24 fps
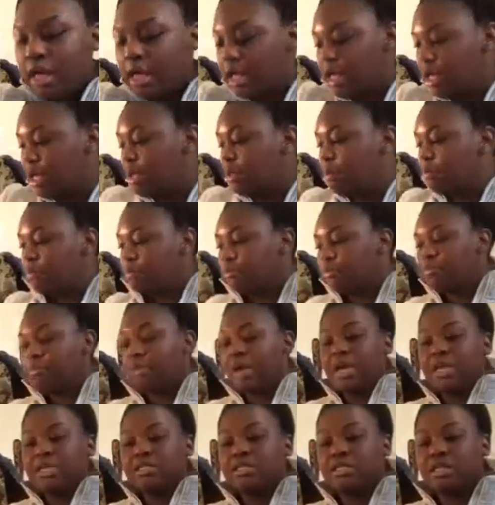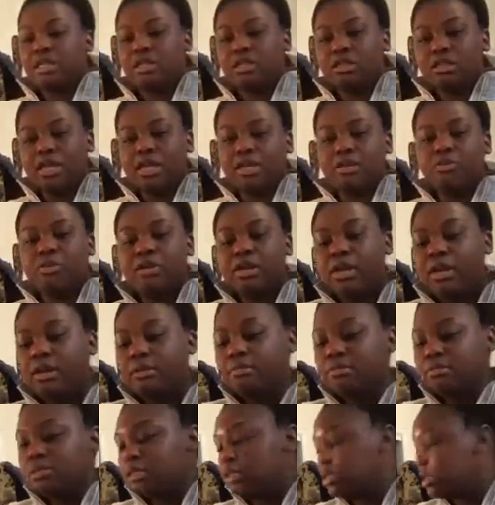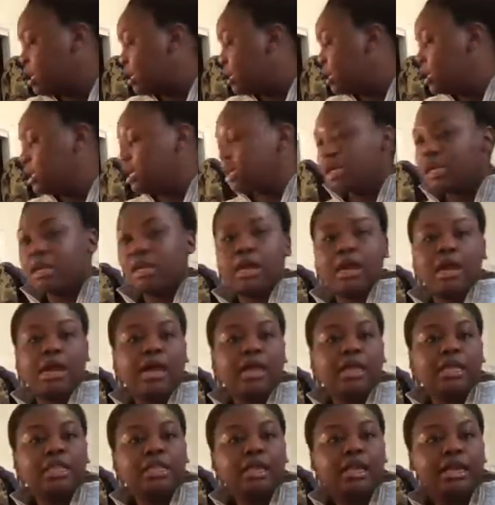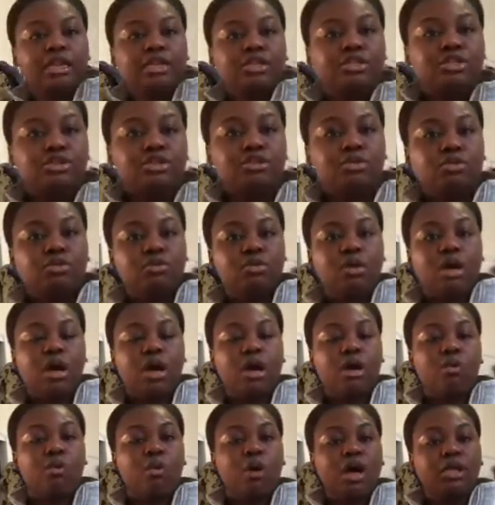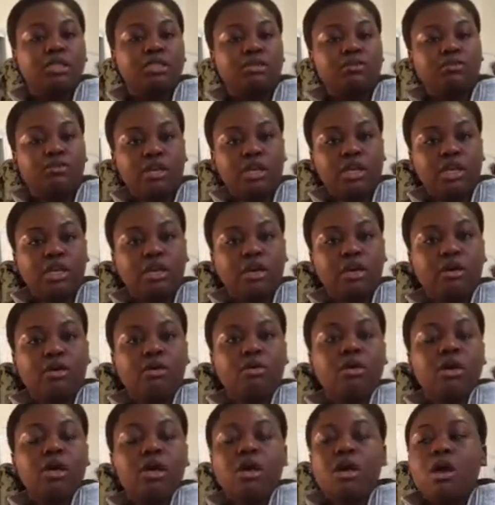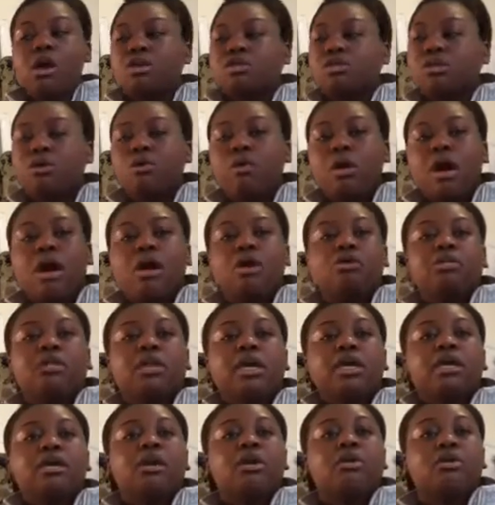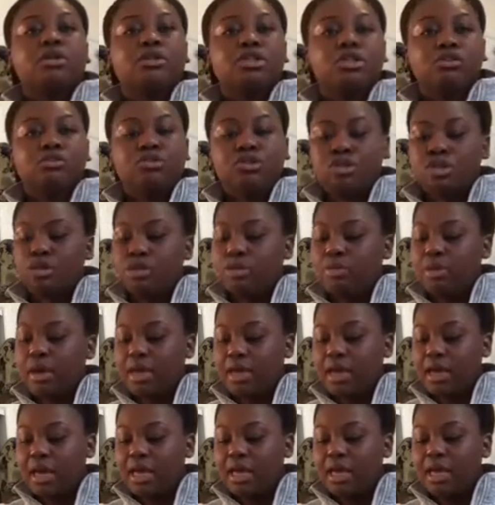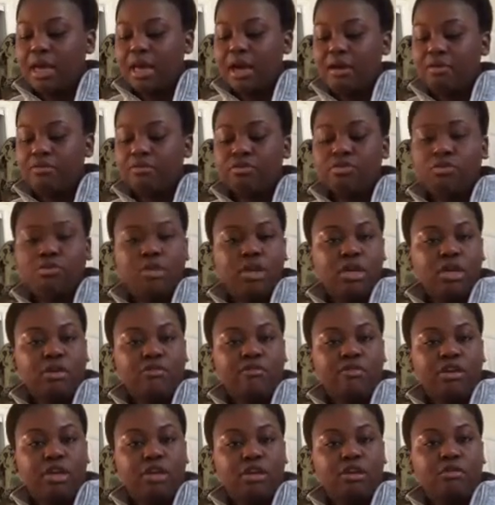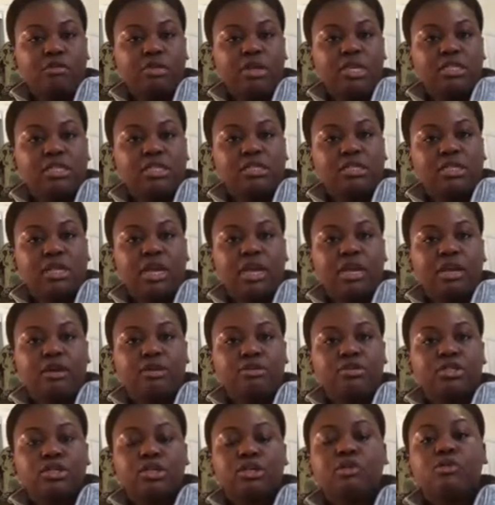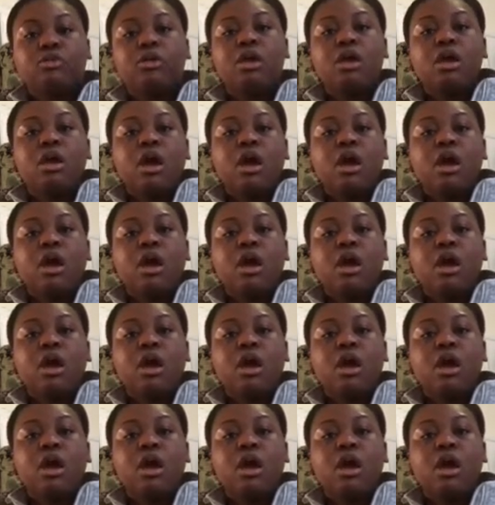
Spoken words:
like when I'm studying, I like to watch a video. So I'll like go on YouTube, and I have 3 video places that I go to.